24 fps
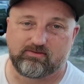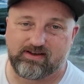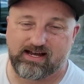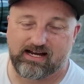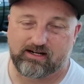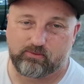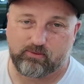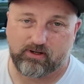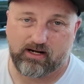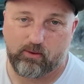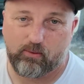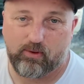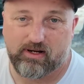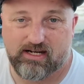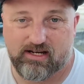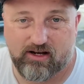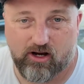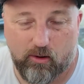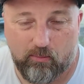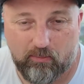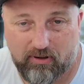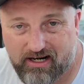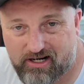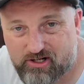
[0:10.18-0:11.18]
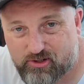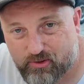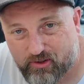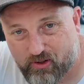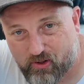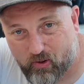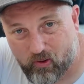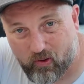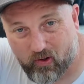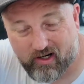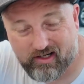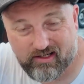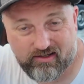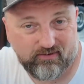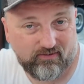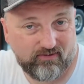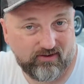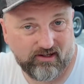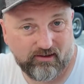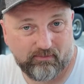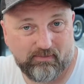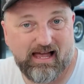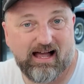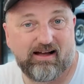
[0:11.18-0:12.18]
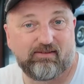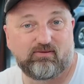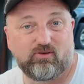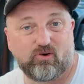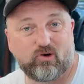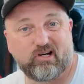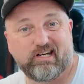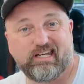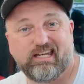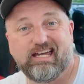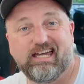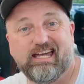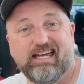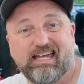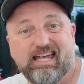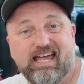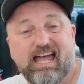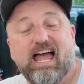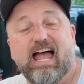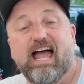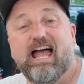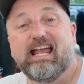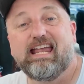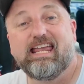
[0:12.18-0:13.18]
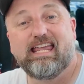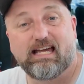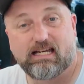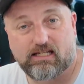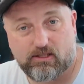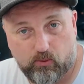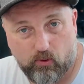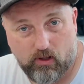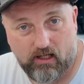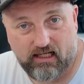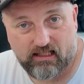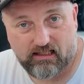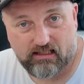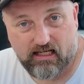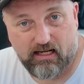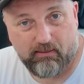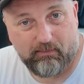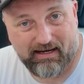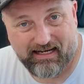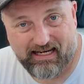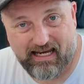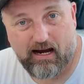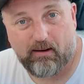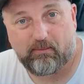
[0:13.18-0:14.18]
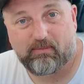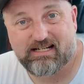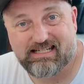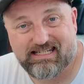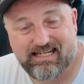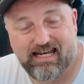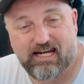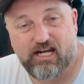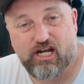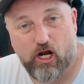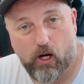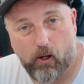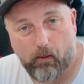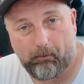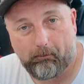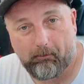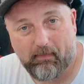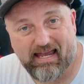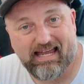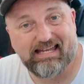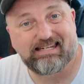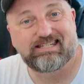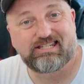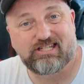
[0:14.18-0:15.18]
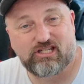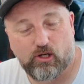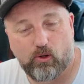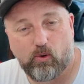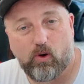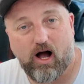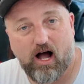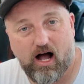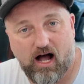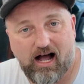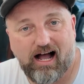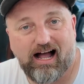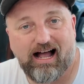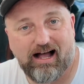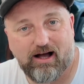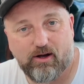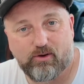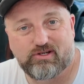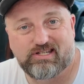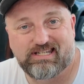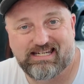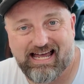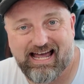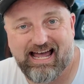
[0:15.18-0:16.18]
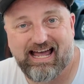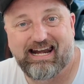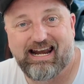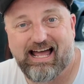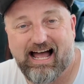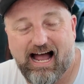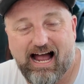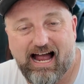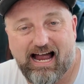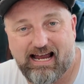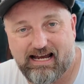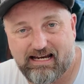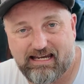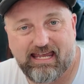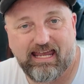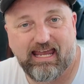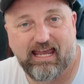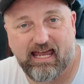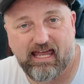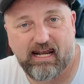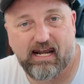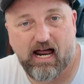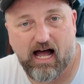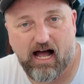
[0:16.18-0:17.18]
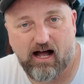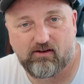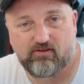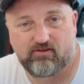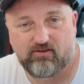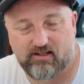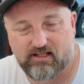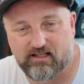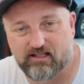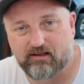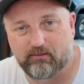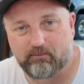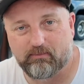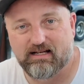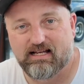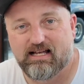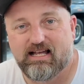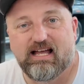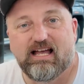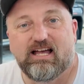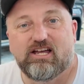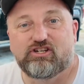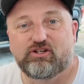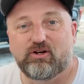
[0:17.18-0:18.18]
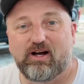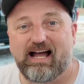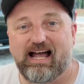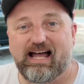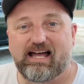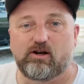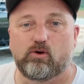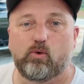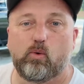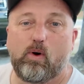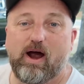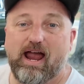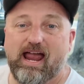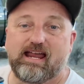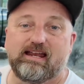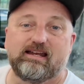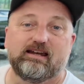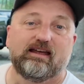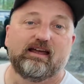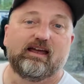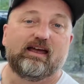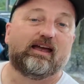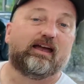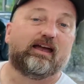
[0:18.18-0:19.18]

In fact, when I went to go press record to film that for you, guess what? My camera said, nope, it's too hot outside. I cannot film. So I had to wait